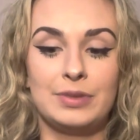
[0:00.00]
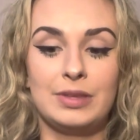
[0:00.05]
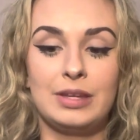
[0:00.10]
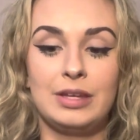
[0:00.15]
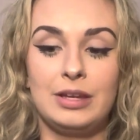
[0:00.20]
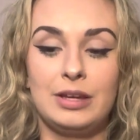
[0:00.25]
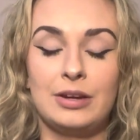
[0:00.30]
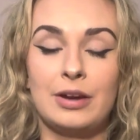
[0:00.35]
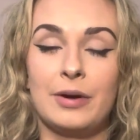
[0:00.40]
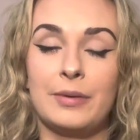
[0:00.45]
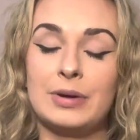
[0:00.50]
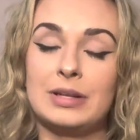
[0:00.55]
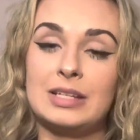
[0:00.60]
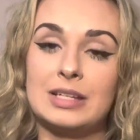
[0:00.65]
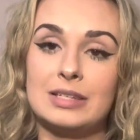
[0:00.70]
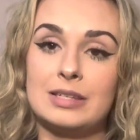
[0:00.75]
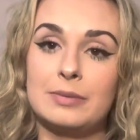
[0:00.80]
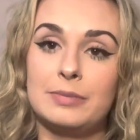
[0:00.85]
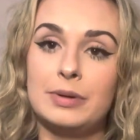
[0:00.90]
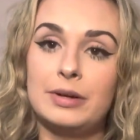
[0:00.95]
you know, a
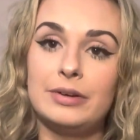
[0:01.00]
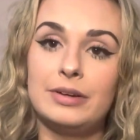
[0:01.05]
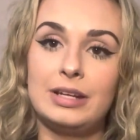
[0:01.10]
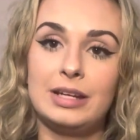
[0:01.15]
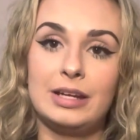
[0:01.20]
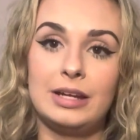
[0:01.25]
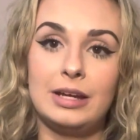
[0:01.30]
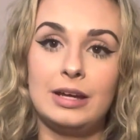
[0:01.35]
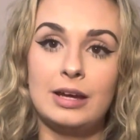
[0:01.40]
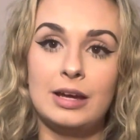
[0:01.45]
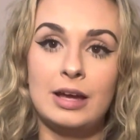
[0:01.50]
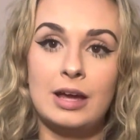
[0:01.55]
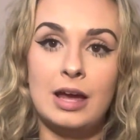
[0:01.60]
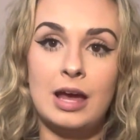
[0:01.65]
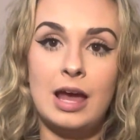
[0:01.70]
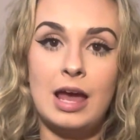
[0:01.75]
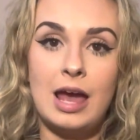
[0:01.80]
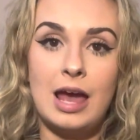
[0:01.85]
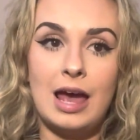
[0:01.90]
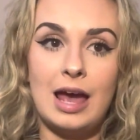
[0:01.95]
disability,
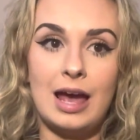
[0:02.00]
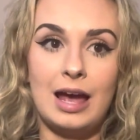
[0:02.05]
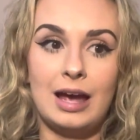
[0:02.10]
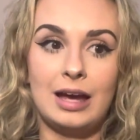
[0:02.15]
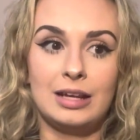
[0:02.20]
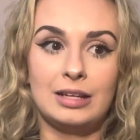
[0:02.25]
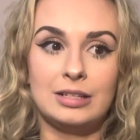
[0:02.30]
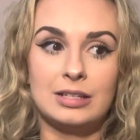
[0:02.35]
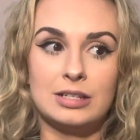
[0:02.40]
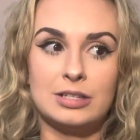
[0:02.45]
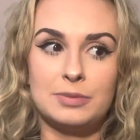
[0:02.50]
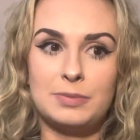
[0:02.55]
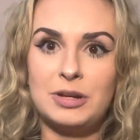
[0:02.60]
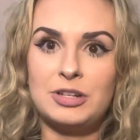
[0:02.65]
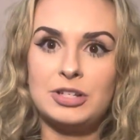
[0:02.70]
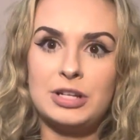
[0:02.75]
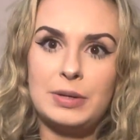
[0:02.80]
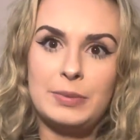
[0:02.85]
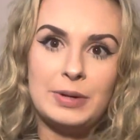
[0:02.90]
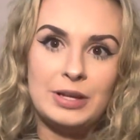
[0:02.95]
and
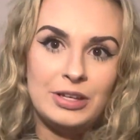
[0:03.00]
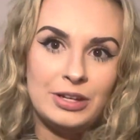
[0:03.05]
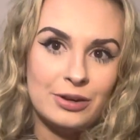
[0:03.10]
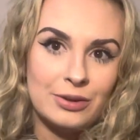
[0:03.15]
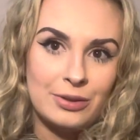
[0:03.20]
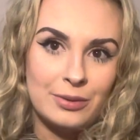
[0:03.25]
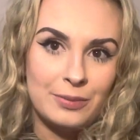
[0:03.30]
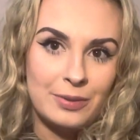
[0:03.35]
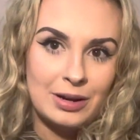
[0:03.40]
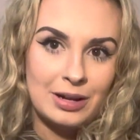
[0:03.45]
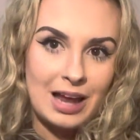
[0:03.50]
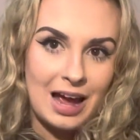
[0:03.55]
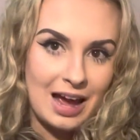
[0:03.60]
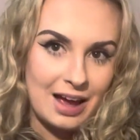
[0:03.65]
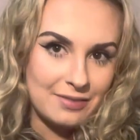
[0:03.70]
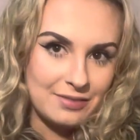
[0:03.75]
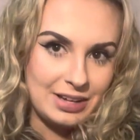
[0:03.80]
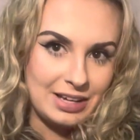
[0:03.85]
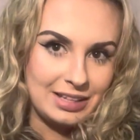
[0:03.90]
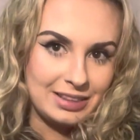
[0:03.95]
especially when you're the one
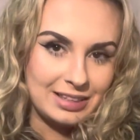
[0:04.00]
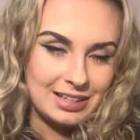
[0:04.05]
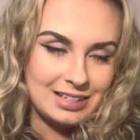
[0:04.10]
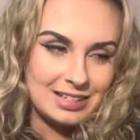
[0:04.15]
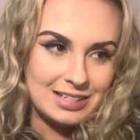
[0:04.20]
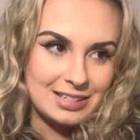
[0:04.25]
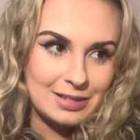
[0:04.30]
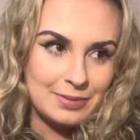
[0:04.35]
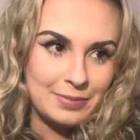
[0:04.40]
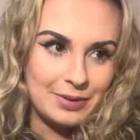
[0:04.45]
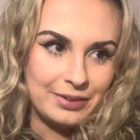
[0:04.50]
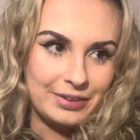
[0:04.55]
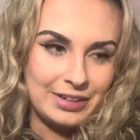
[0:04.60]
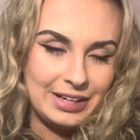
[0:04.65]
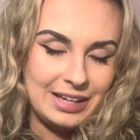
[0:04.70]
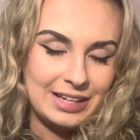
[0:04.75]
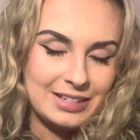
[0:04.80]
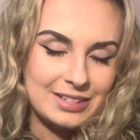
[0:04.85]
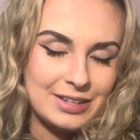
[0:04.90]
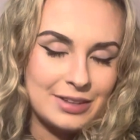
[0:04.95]
having the
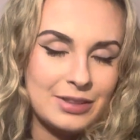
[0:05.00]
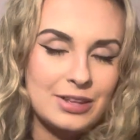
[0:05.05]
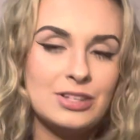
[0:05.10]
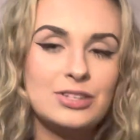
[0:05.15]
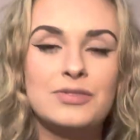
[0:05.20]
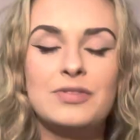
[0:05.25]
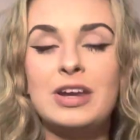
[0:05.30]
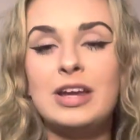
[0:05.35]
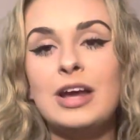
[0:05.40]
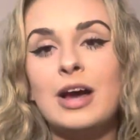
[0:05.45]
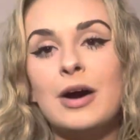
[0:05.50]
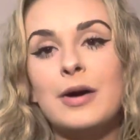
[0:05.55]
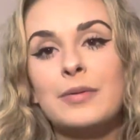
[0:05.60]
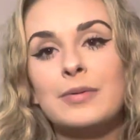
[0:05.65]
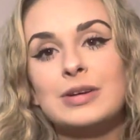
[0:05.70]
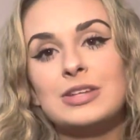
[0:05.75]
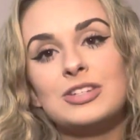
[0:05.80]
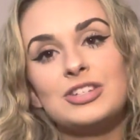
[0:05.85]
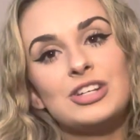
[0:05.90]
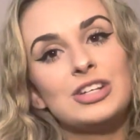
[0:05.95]
disability. So this video
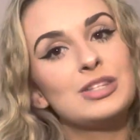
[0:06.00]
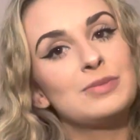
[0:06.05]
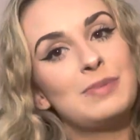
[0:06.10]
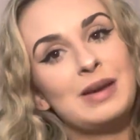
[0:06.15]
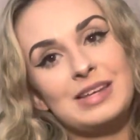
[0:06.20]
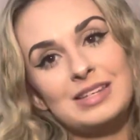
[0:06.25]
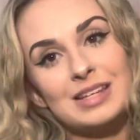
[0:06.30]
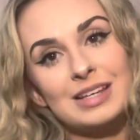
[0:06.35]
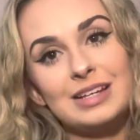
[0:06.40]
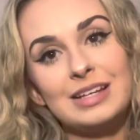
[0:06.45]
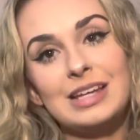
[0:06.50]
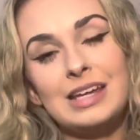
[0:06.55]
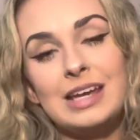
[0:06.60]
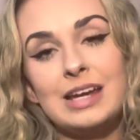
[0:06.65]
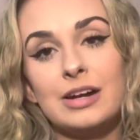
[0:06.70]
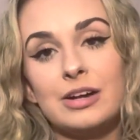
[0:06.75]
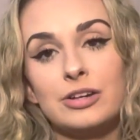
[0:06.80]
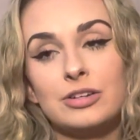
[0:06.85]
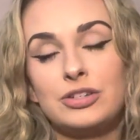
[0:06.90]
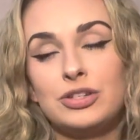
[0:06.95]
was just basically
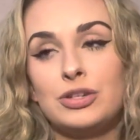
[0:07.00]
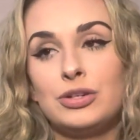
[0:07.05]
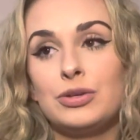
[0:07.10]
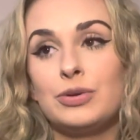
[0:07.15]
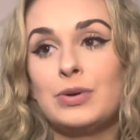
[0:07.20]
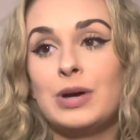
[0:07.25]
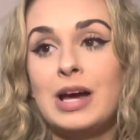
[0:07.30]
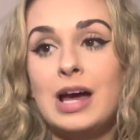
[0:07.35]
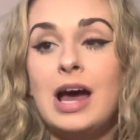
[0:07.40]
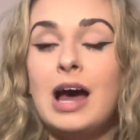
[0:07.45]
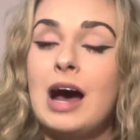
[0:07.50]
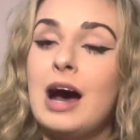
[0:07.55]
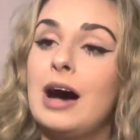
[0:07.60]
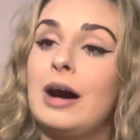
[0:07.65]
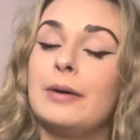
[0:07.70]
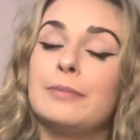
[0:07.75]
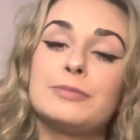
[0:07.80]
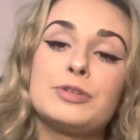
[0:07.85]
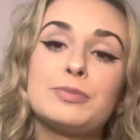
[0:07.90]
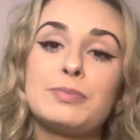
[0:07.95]
here to
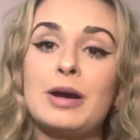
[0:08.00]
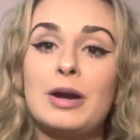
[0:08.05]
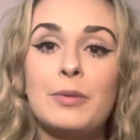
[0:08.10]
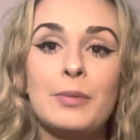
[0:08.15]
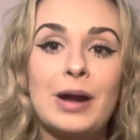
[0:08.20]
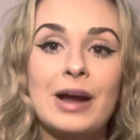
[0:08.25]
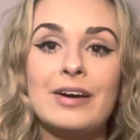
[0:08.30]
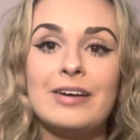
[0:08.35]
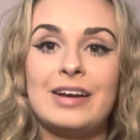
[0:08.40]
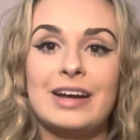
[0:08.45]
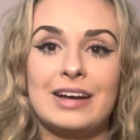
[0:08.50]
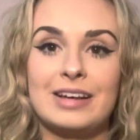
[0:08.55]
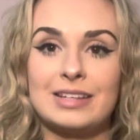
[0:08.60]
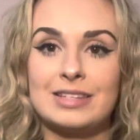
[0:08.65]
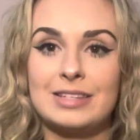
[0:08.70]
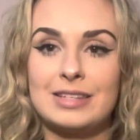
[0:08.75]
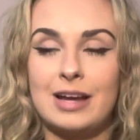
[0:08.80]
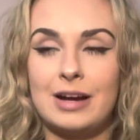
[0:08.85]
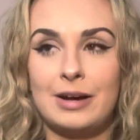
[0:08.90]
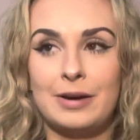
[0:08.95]
spread
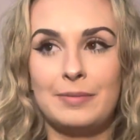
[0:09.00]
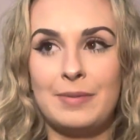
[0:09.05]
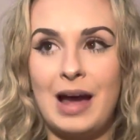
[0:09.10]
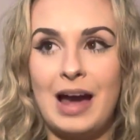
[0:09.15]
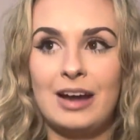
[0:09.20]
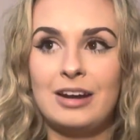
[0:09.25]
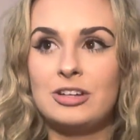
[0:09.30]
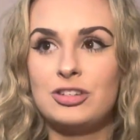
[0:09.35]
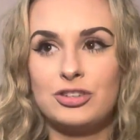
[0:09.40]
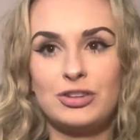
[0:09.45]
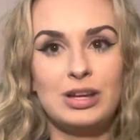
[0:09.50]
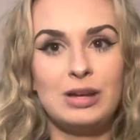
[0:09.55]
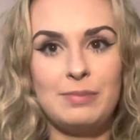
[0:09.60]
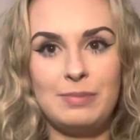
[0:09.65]
awareness, how to treat